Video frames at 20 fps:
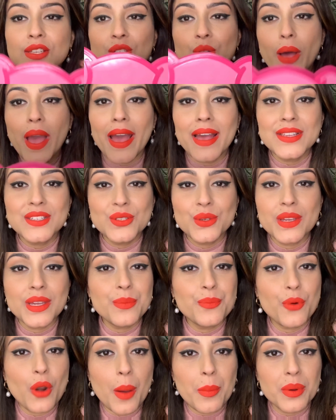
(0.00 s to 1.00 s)
So as you
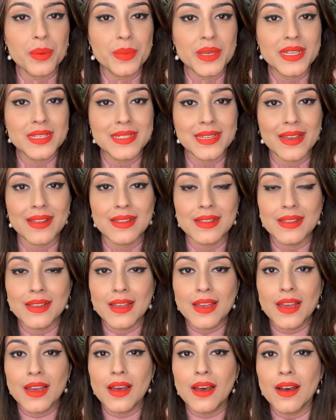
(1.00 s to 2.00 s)
can probably tell,
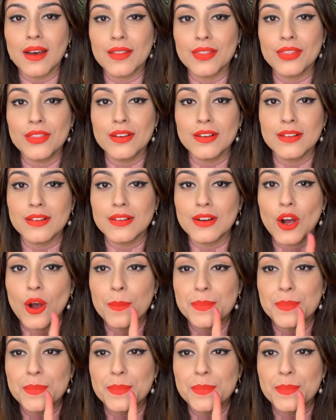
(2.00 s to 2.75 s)
the